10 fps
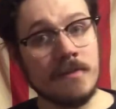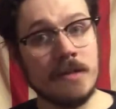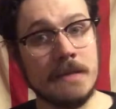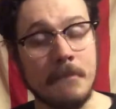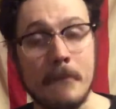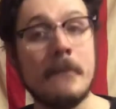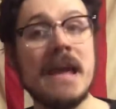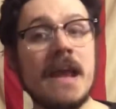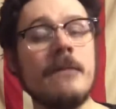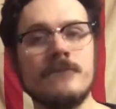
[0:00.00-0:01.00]
the
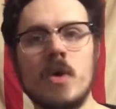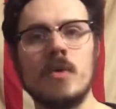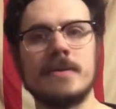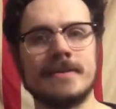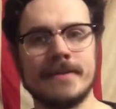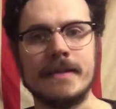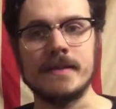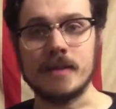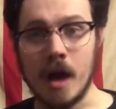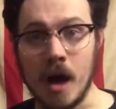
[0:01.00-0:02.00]
main
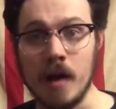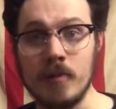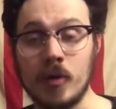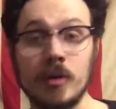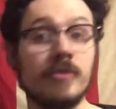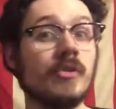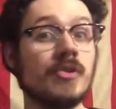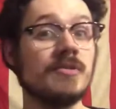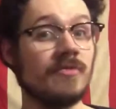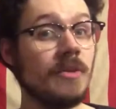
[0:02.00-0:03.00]
focuses of her
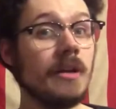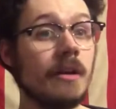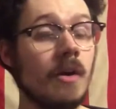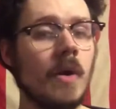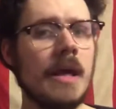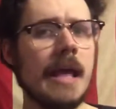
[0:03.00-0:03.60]
first video